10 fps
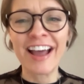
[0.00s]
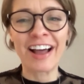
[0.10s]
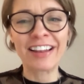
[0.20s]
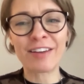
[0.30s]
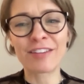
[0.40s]

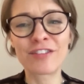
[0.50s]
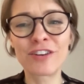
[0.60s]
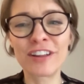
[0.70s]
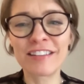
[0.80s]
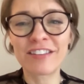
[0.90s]
allows
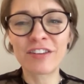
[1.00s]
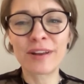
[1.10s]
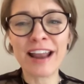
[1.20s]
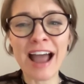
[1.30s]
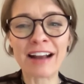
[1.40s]
students to
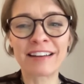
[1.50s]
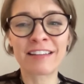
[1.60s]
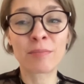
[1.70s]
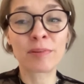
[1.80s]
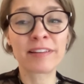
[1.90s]
enact
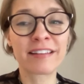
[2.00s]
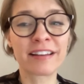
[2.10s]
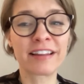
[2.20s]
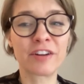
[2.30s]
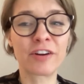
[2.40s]

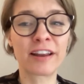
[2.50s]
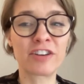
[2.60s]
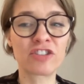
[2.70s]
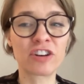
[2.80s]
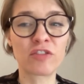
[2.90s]
explicitly their
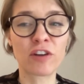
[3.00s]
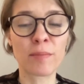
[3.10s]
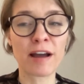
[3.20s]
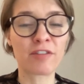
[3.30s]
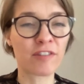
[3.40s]
condition of
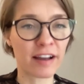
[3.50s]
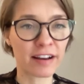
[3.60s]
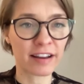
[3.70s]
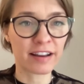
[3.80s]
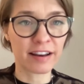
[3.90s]

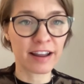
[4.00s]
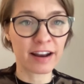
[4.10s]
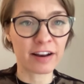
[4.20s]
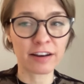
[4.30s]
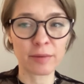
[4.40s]
commodified
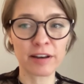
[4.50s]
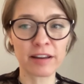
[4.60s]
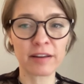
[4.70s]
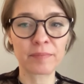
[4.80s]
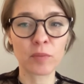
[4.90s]

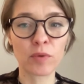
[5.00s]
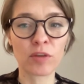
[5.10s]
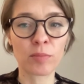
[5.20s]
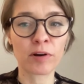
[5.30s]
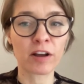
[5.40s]
anonymity with
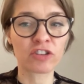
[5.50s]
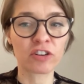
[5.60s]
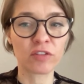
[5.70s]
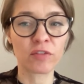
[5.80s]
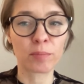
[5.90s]
the production
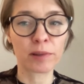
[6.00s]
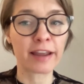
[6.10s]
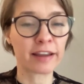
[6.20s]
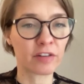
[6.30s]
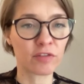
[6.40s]
of
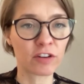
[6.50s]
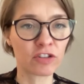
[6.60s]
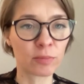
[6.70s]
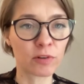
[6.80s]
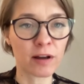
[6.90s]
blank and
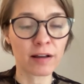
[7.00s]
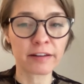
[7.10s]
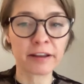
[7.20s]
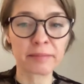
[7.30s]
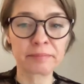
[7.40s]
fungible
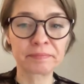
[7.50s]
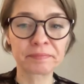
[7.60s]
content.